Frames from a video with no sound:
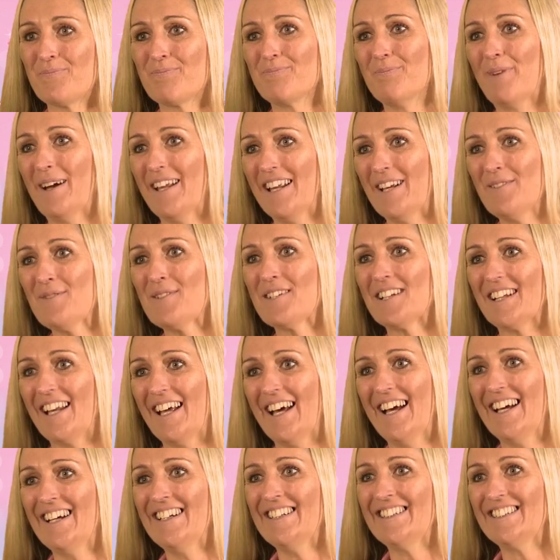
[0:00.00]
My name's
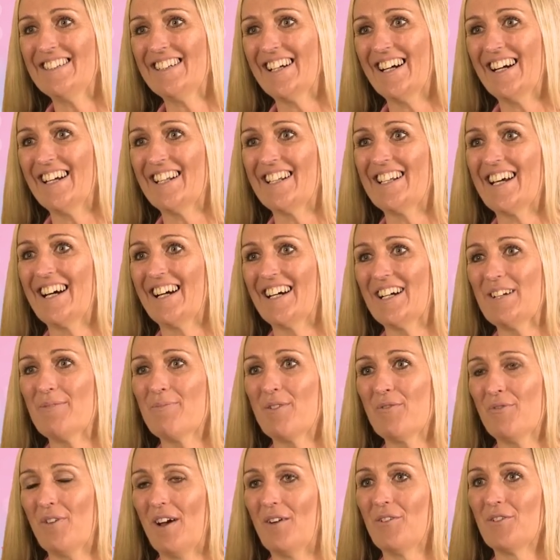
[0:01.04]
Claire and I'm
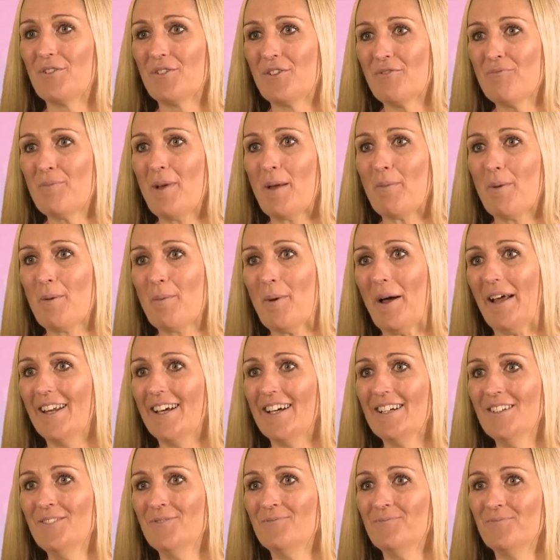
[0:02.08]
the founder of Baby
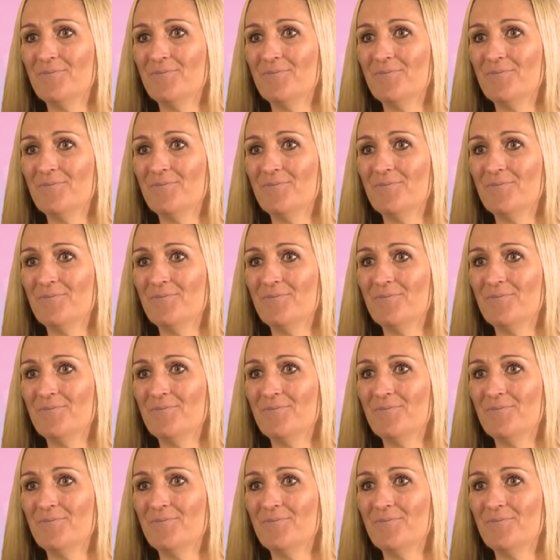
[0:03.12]
Ballet.